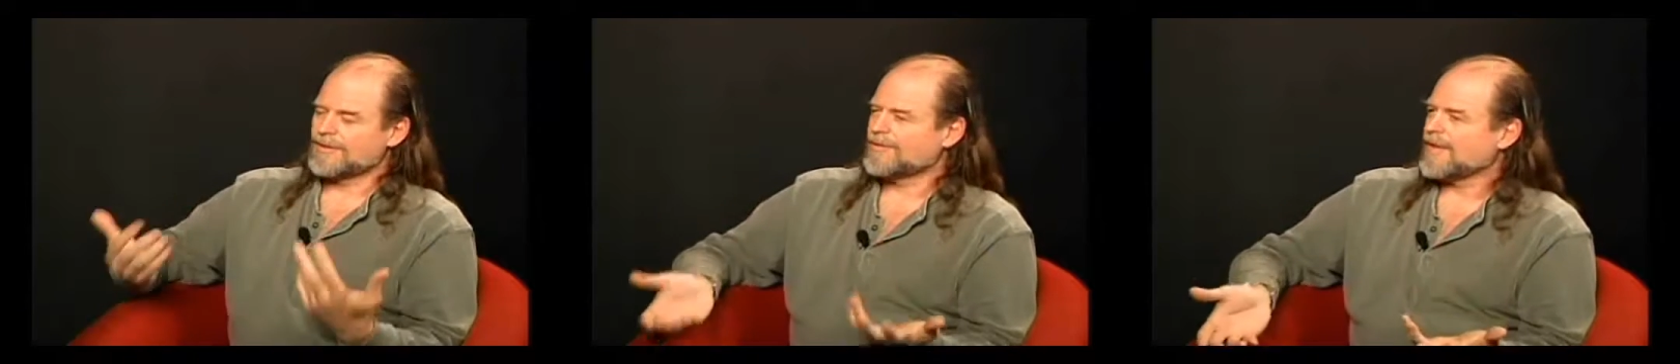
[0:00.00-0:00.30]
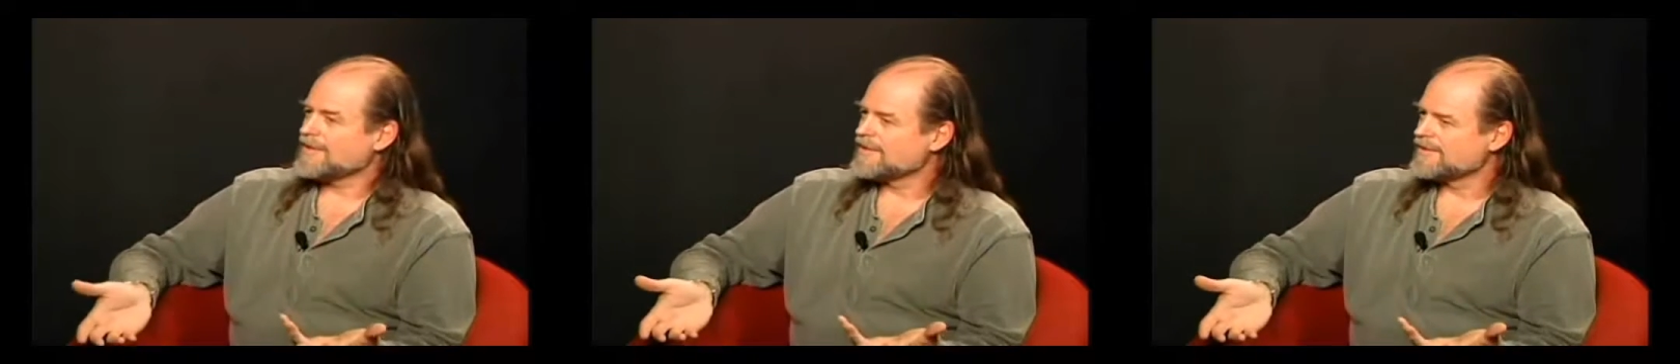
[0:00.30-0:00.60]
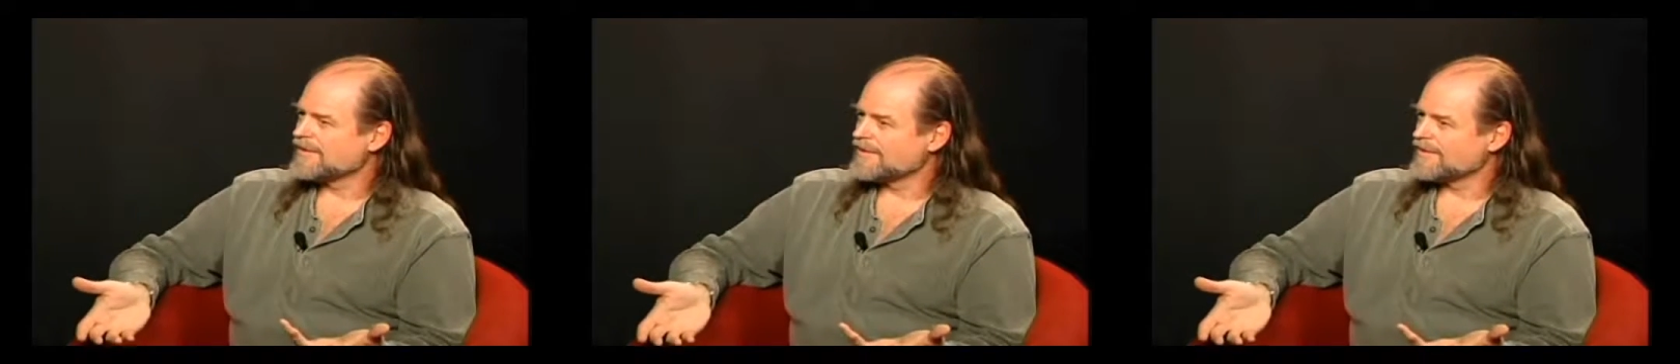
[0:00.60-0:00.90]
their
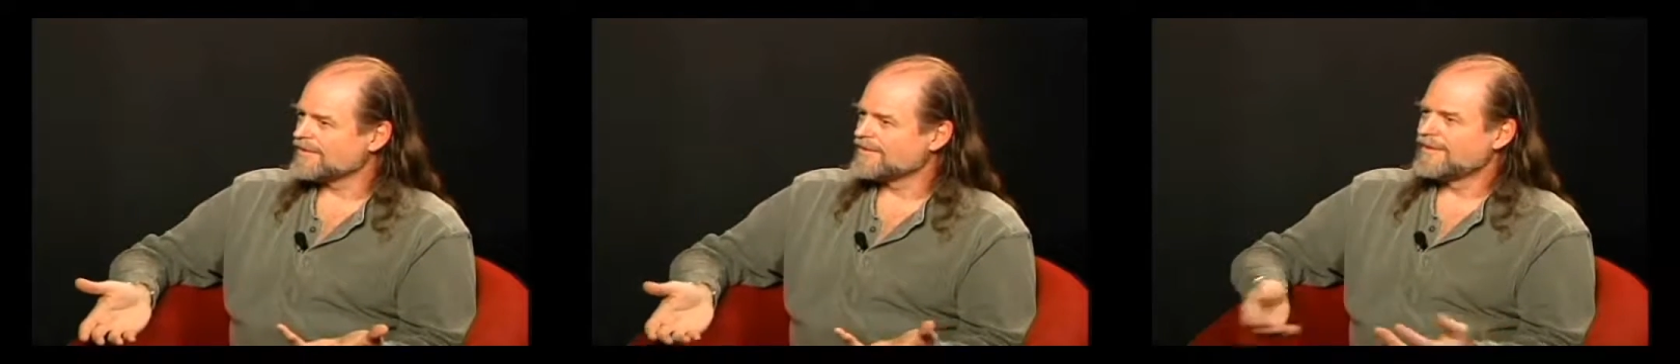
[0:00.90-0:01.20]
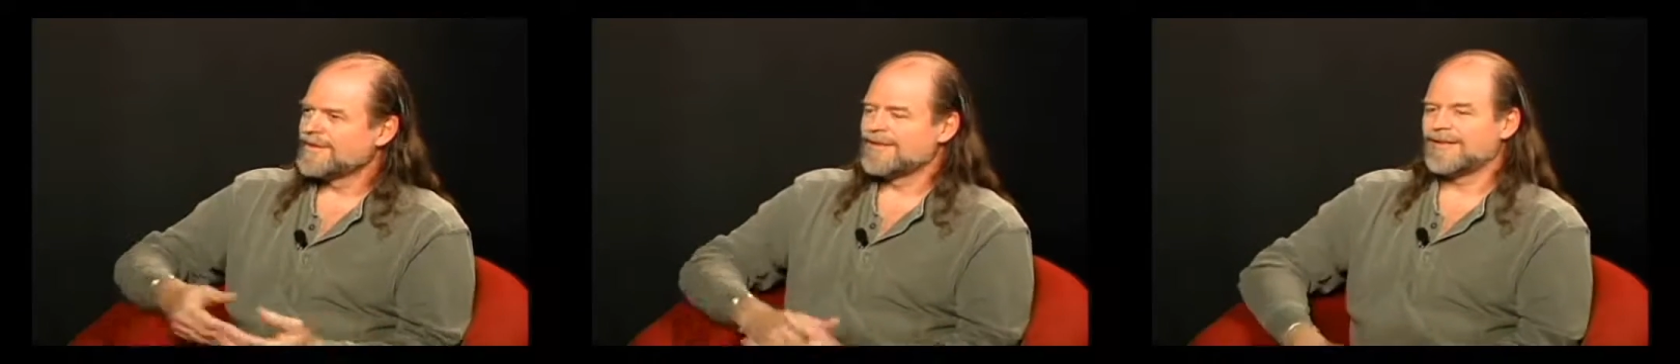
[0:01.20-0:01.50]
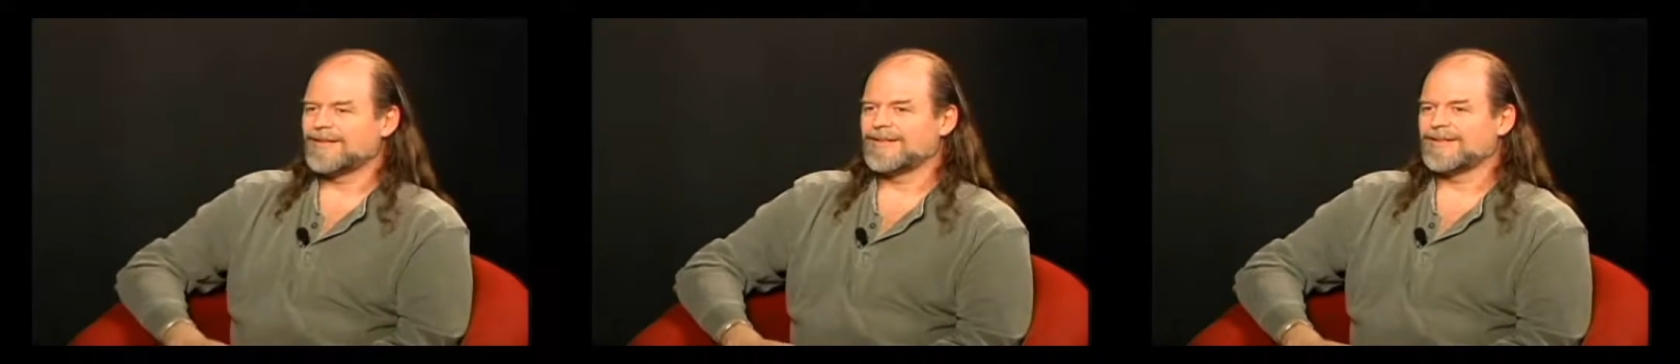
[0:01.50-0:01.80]
horizons a little
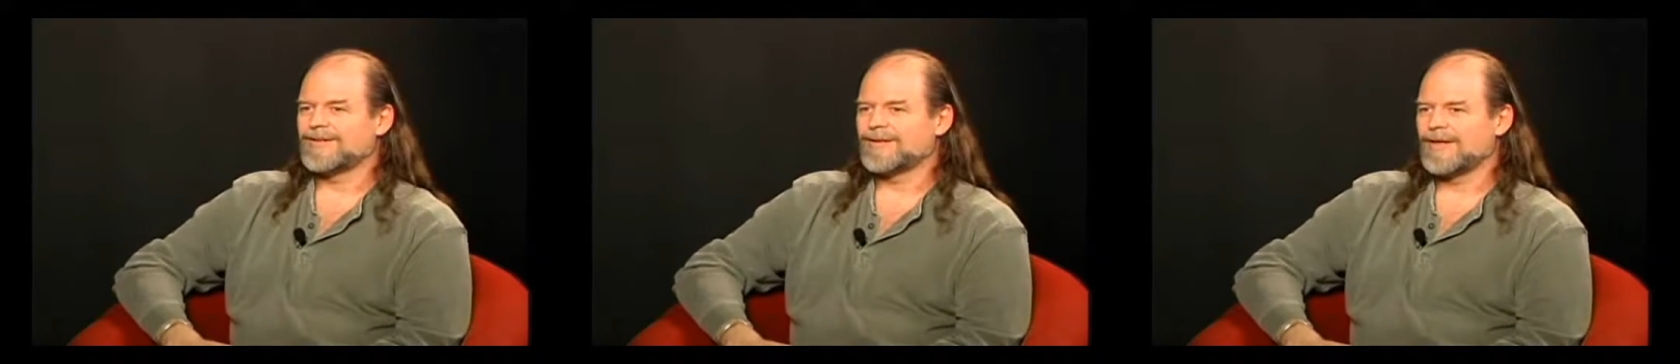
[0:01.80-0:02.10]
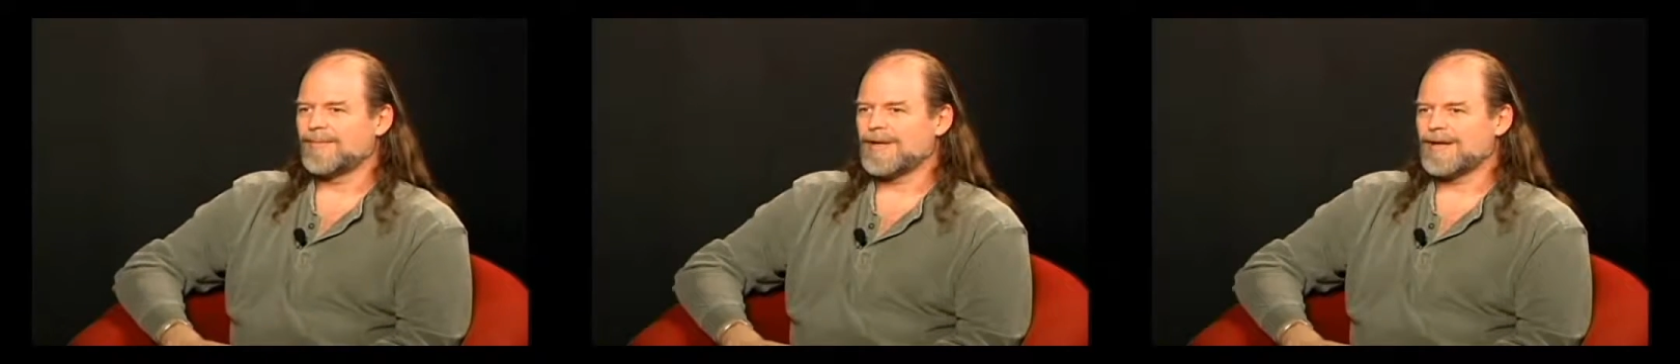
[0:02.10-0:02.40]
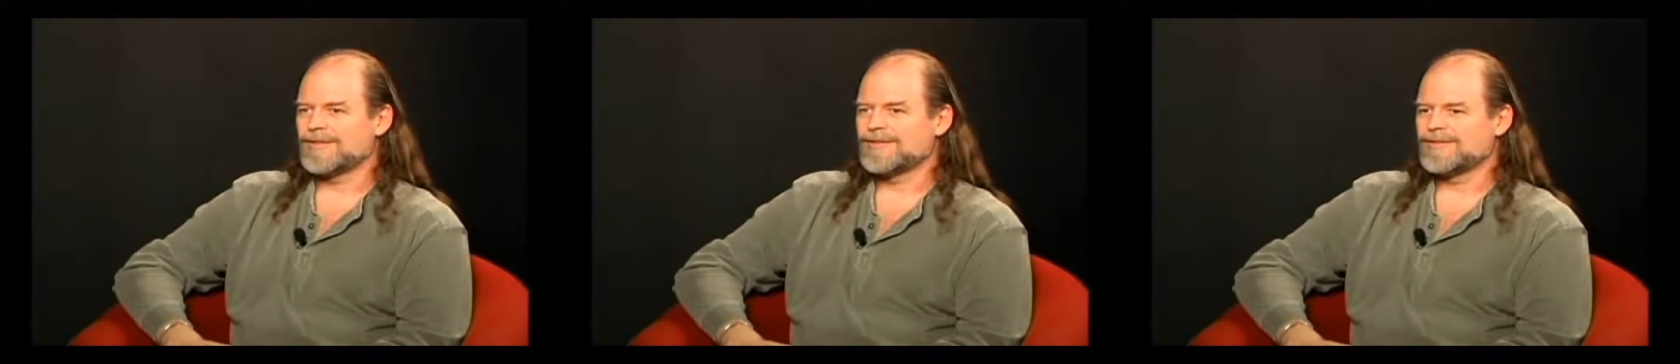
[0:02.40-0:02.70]

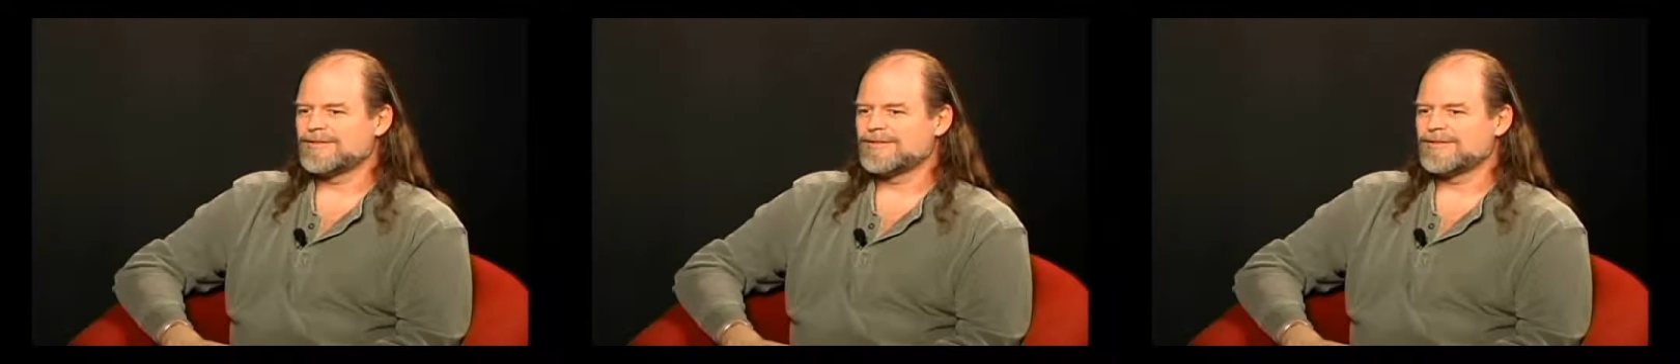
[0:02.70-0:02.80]
about